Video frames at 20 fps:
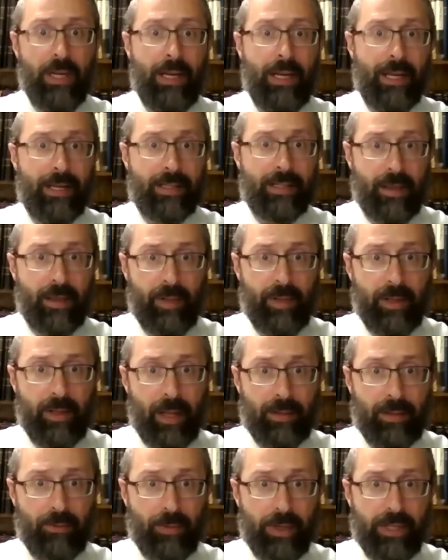It's something
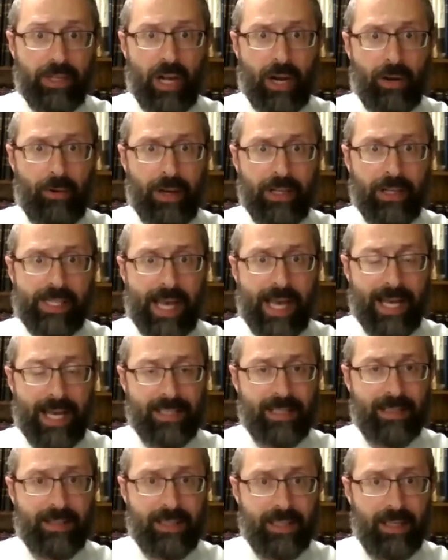that regenerates. It has
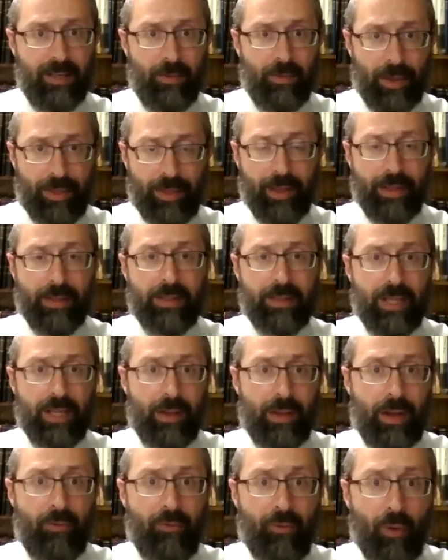its seed with it, and so
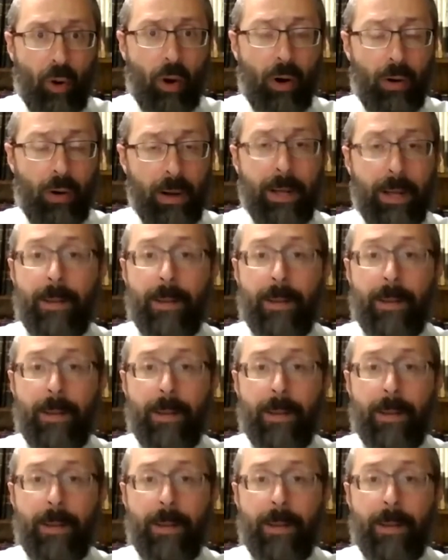therefore